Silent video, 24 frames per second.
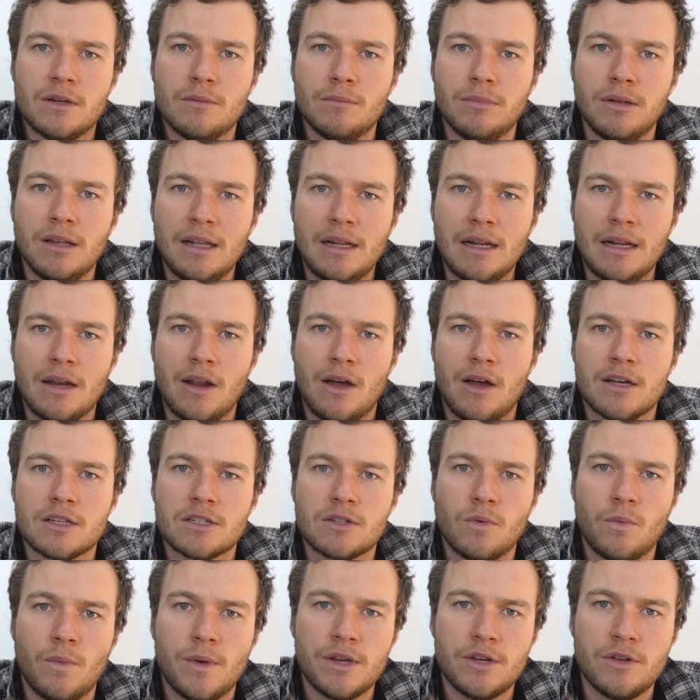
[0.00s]
completely
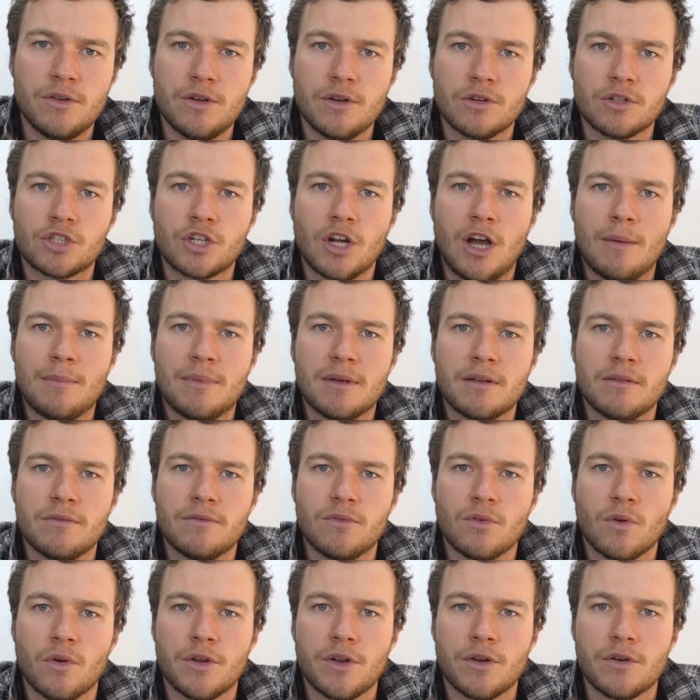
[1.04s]
lost when you go shopping
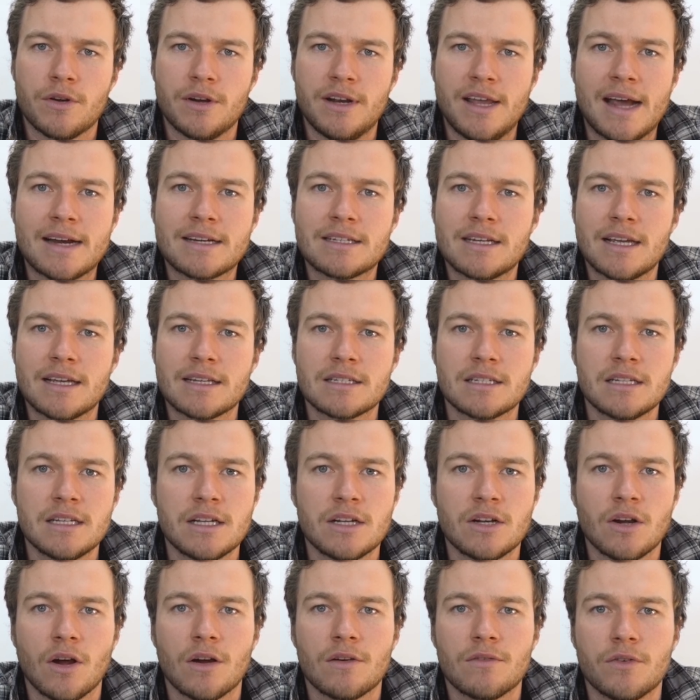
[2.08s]
for your next
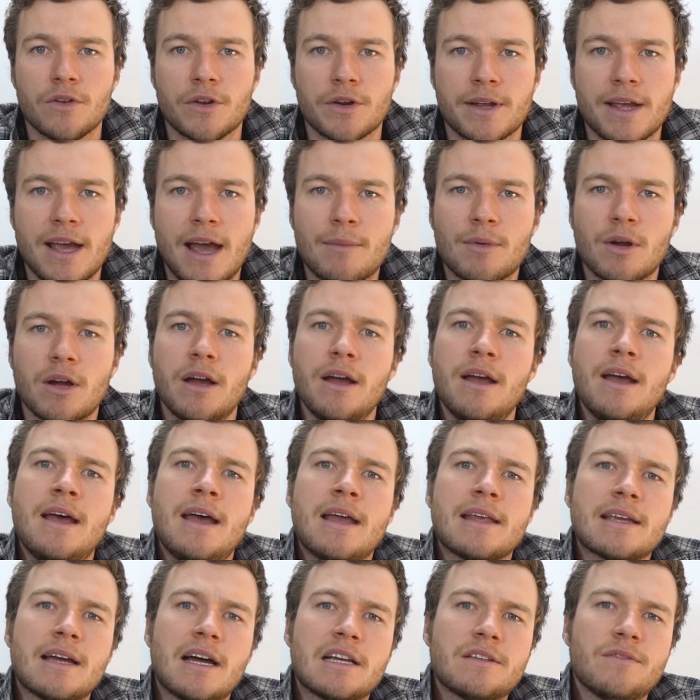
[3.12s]
SD card for your camera.
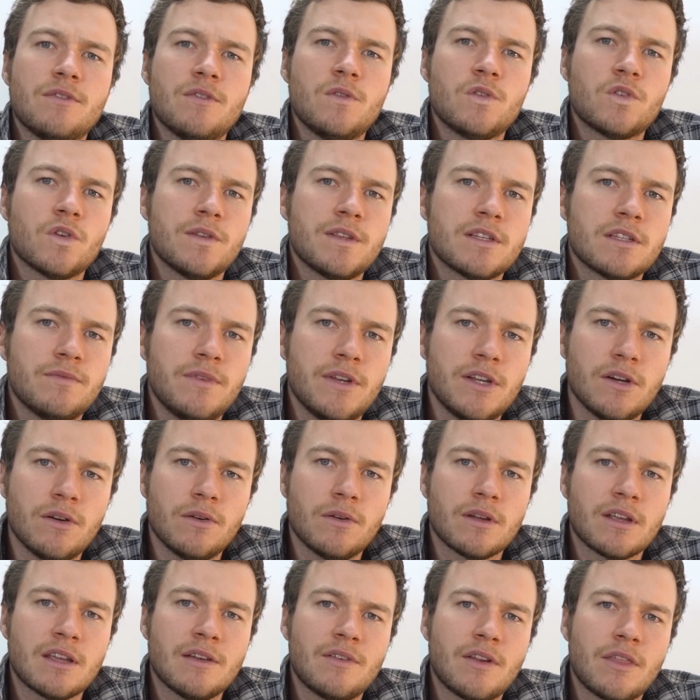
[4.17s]
Guys, if you enjoyed this
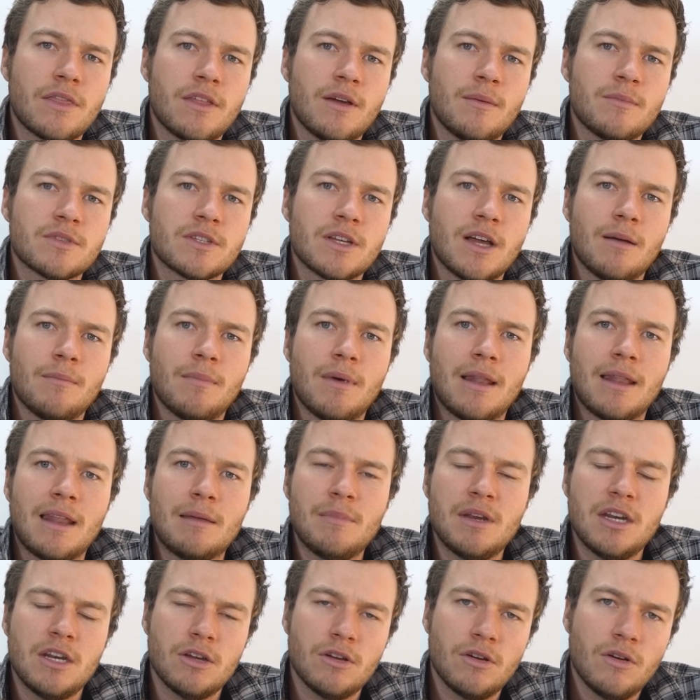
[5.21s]
video, give it a thumbs up. Let
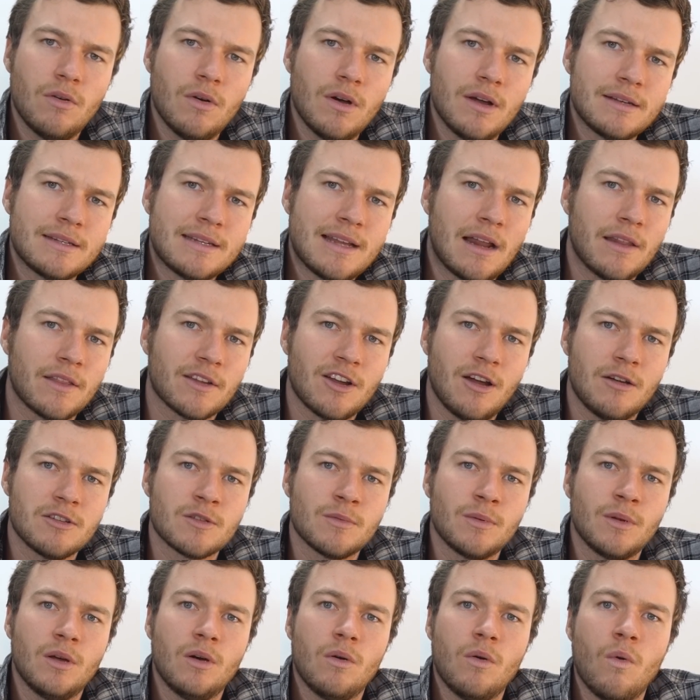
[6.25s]
me know down in the comments
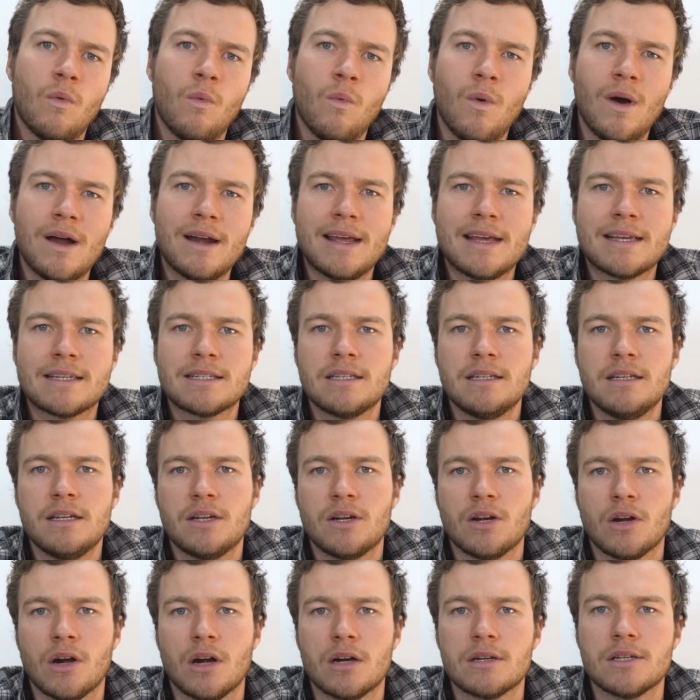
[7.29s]
below what SD
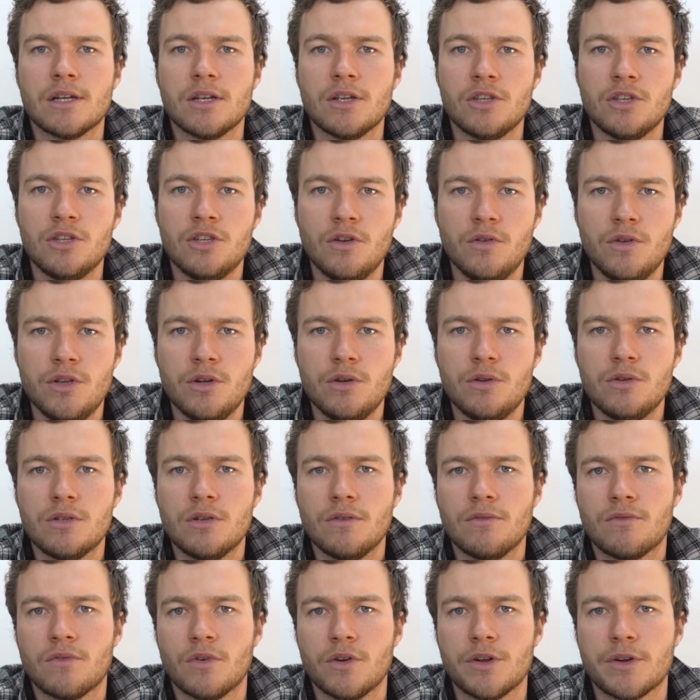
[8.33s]
cards you use
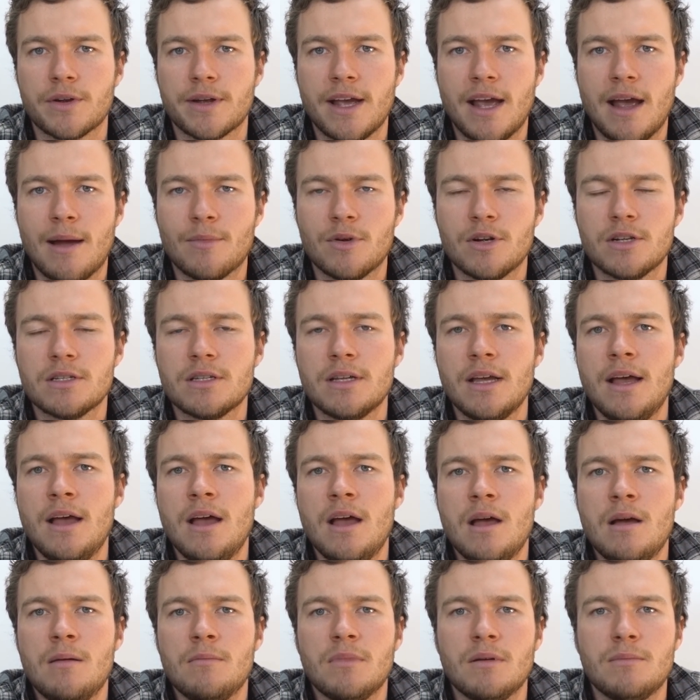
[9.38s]
for your cameras.
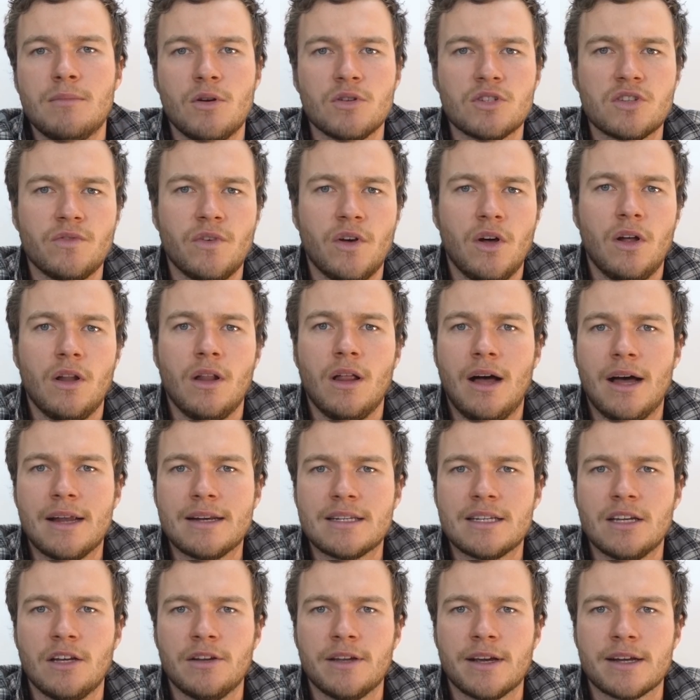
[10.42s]
But most of all,
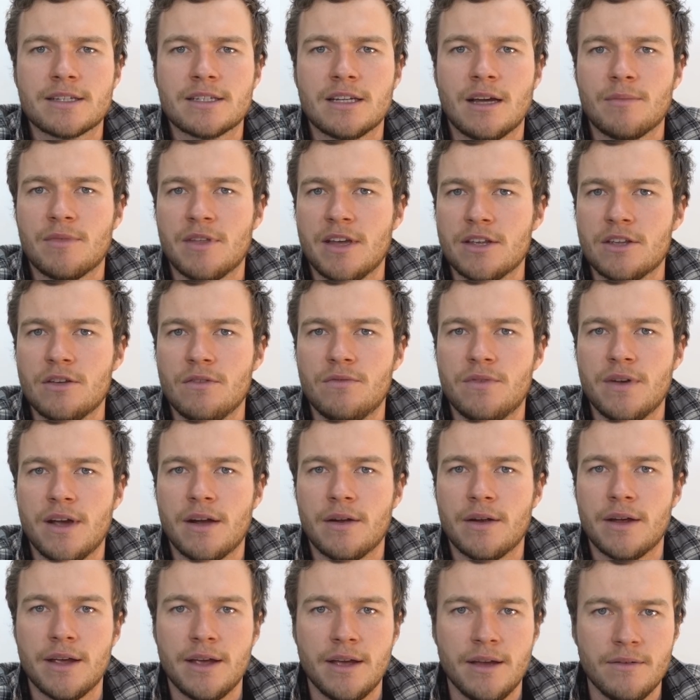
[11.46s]
until next time, thank you
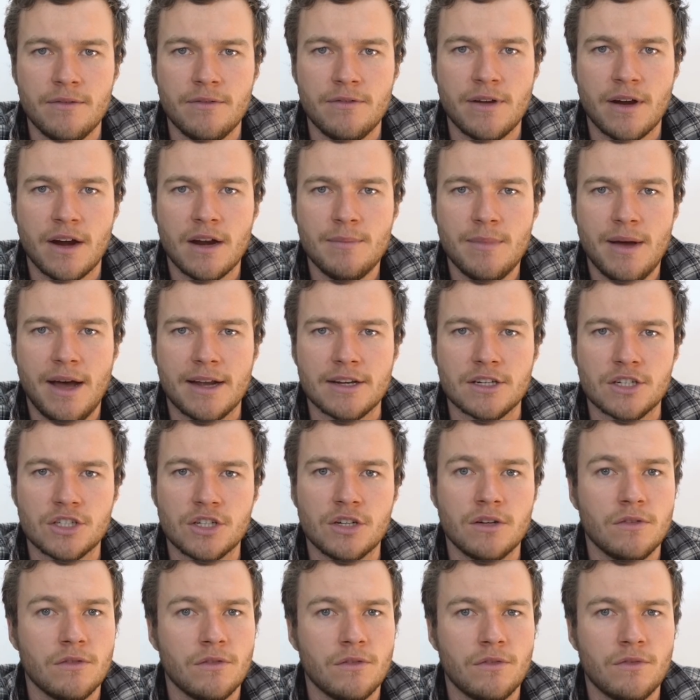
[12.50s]
very, very much
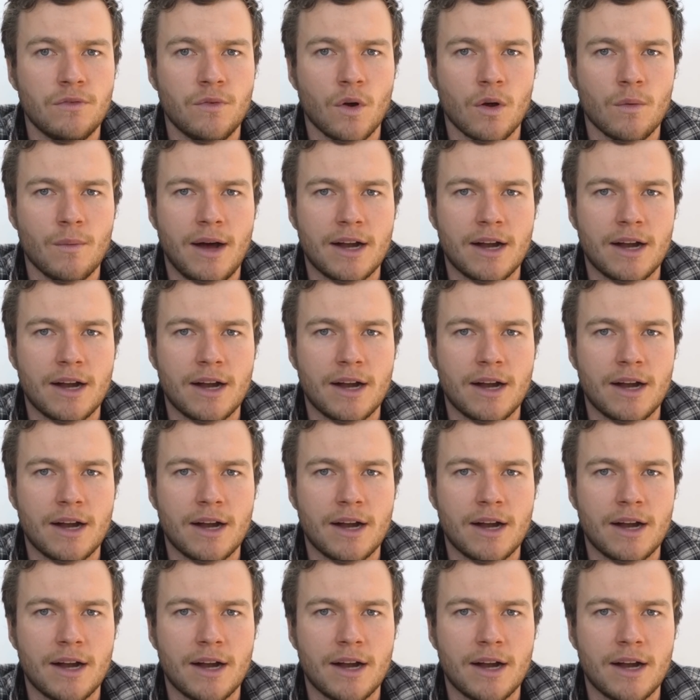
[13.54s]
for